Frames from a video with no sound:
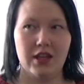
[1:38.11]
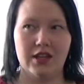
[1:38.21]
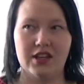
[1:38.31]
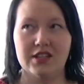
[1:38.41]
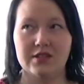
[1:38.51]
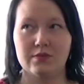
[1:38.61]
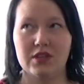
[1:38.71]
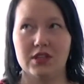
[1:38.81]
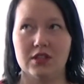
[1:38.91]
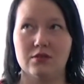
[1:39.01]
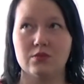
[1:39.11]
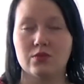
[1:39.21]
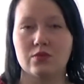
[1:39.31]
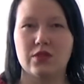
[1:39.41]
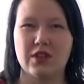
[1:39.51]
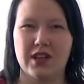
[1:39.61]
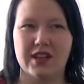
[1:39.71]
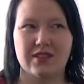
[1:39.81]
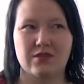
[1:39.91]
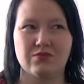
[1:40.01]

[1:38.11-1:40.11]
It hits me like